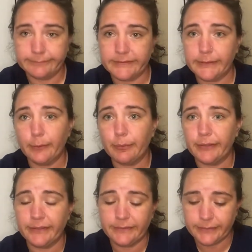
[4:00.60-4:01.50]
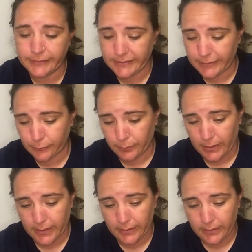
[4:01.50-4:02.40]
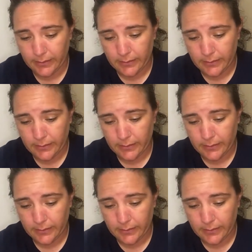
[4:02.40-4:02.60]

still pretty good deal buy